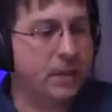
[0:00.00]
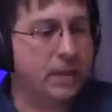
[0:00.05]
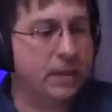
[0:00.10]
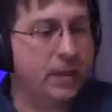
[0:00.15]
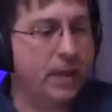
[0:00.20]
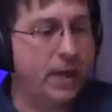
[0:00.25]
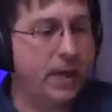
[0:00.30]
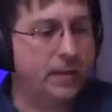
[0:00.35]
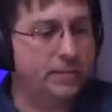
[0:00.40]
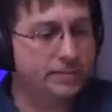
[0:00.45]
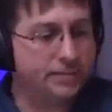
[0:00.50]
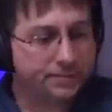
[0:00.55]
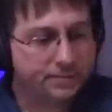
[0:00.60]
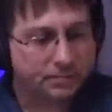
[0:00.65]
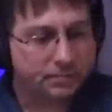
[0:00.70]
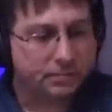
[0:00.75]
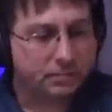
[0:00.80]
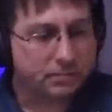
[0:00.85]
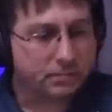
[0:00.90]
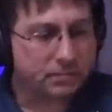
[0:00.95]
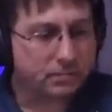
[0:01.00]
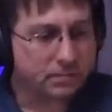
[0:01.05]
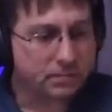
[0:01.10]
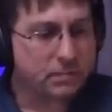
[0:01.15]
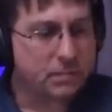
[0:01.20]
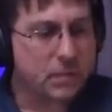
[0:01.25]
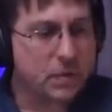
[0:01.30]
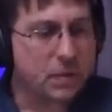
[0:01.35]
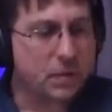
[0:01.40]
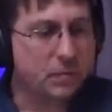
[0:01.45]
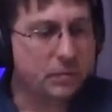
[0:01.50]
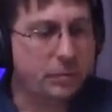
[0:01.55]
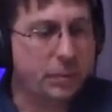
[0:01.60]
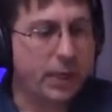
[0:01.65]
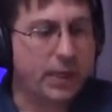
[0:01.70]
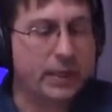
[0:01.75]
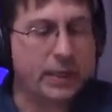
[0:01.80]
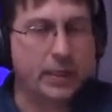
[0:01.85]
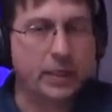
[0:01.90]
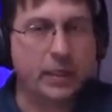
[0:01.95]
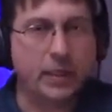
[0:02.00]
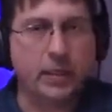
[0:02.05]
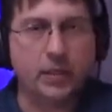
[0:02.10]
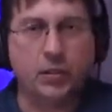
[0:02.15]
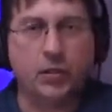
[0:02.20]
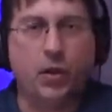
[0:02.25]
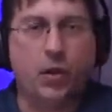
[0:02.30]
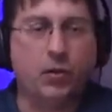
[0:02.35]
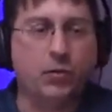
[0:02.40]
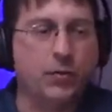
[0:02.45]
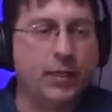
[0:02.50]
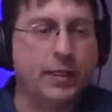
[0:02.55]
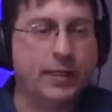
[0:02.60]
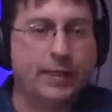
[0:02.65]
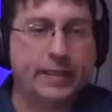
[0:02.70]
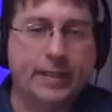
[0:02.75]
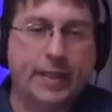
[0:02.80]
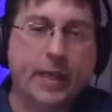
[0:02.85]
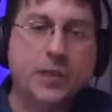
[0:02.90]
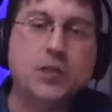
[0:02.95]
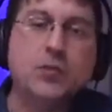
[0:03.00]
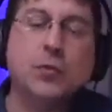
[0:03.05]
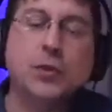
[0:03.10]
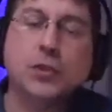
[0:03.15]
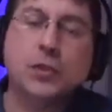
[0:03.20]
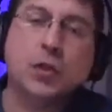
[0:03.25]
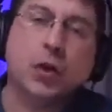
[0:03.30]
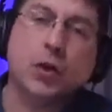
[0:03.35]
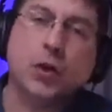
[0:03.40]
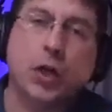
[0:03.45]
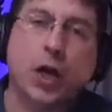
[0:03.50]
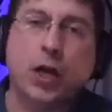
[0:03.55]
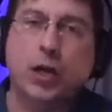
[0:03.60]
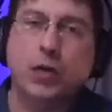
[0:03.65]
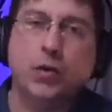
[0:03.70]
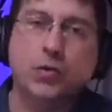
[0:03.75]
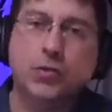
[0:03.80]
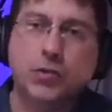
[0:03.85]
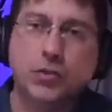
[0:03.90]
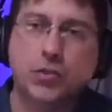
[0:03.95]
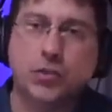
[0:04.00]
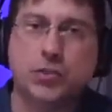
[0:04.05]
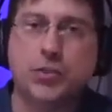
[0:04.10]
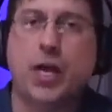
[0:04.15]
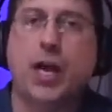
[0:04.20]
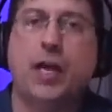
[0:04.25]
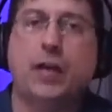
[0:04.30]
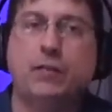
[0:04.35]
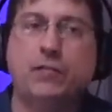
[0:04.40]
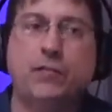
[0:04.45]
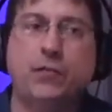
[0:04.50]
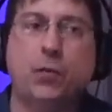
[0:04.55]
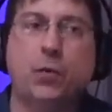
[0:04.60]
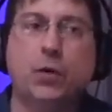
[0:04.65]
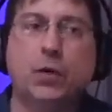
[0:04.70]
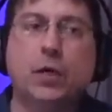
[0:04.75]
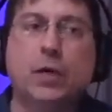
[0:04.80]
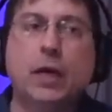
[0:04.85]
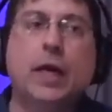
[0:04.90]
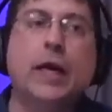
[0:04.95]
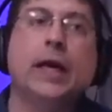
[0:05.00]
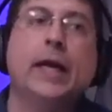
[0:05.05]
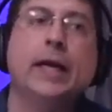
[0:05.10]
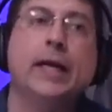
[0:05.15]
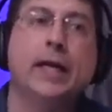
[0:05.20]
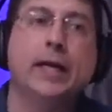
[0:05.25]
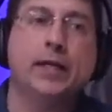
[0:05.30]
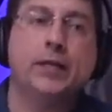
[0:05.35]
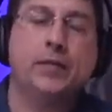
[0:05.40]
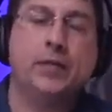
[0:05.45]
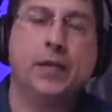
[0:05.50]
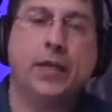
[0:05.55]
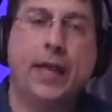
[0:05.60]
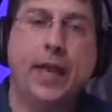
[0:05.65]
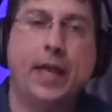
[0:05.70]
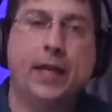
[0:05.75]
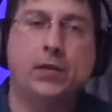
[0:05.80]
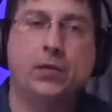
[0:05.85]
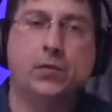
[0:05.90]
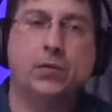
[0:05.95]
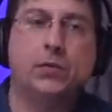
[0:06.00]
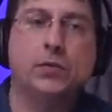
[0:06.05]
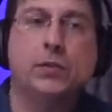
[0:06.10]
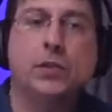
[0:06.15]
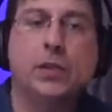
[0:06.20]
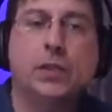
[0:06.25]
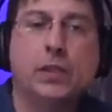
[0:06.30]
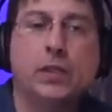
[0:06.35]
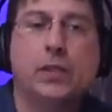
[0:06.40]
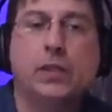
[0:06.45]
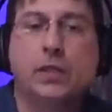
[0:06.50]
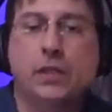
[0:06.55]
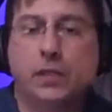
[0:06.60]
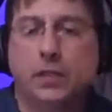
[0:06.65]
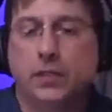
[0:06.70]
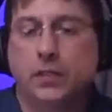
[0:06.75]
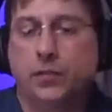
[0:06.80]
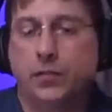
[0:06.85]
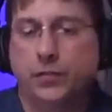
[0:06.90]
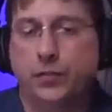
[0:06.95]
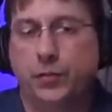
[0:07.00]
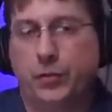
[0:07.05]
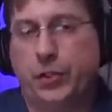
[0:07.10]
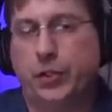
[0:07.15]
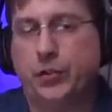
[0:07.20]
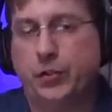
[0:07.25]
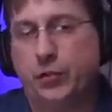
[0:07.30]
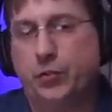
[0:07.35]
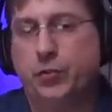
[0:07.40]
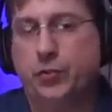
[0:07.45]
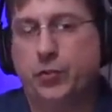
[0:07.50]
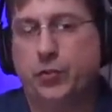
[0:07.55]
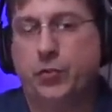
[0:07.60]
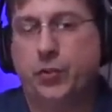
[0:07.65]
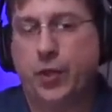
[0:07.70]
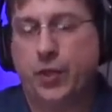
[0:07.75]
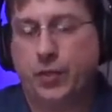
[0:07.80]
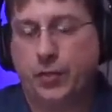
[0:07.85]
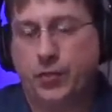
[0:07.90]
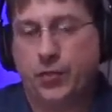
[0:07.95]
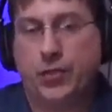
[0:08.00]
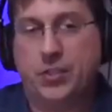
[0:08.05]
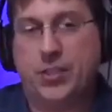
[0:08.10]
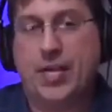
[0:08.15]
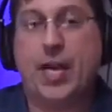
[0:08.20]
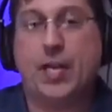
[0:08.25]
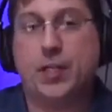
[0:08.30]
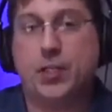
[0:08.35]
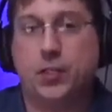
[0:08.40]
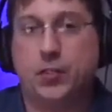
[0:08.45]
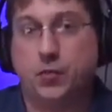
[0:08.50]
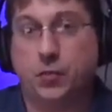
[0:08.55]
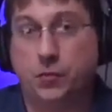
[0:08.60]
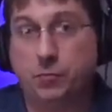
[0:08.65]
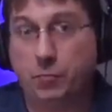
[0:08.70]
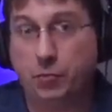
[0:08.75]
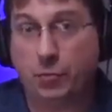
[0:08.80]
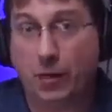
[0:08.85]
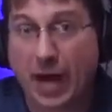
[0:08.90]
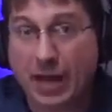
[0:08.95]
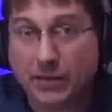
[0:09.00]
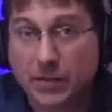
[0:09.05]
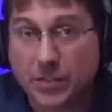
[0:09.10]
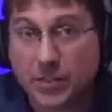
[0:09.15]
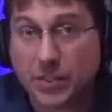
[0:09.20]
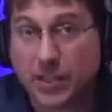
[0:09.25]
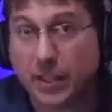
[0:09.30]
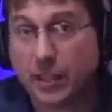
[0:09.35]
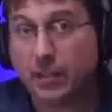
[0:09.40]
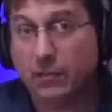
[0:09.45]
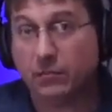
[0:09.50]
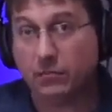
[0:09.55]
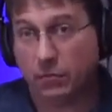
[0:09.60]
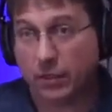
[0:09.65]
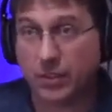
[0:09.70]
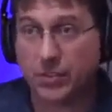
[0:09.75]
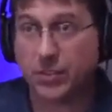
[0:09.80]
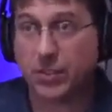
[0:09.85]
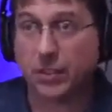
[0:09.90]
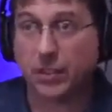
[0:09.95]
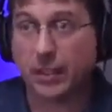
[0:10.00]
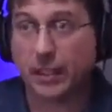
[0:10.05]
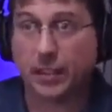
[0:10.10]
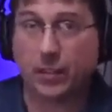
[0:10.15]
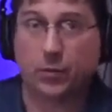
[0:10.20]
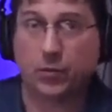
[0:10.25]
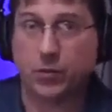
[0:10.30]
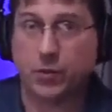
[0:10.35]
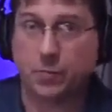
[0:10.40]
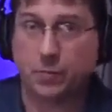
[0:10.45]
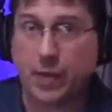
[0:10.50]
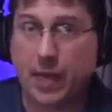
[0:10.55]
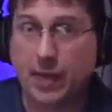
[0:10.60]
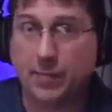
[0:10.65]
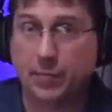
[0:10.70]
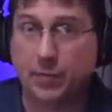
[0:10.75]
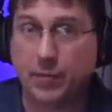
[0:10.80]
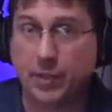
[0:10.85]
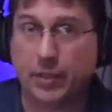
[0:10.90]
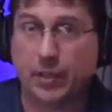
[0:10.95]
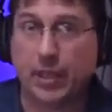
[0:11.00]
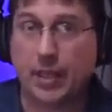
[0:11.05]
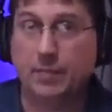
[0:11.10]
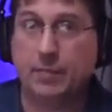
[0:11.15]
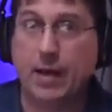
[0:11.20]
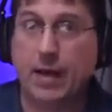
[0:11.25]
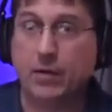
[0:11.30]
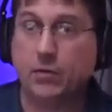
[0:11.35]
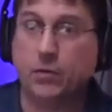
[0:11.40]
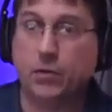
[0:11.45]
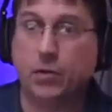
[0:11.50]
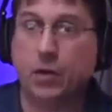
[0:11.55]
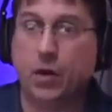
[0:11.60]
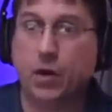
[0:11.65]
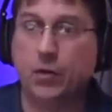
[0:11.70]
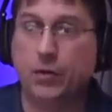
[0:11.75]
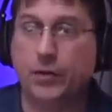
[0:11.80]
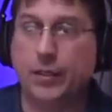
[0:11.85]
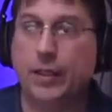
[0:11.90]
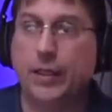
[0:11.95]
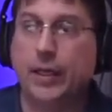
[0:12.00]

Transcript: But in the long run, that's what Cardano is designed for, to handle. You can do transactions with privacy. Recently, there was a paper that came out called